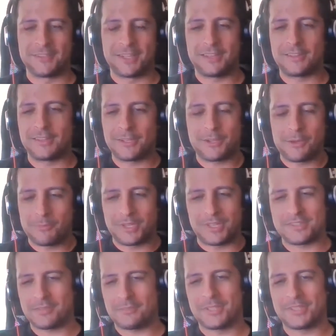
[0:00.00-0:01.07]
and the
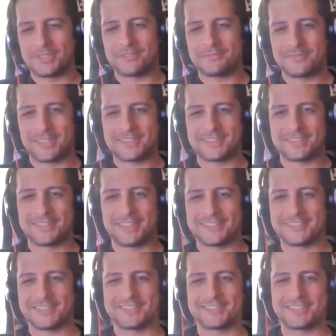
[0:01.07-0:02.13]
company is amazing.
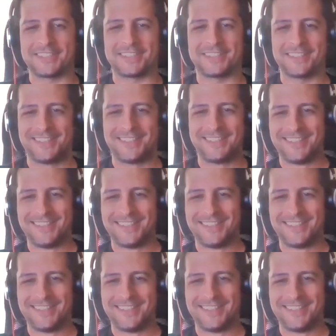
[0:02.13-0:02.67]
Let's just say that.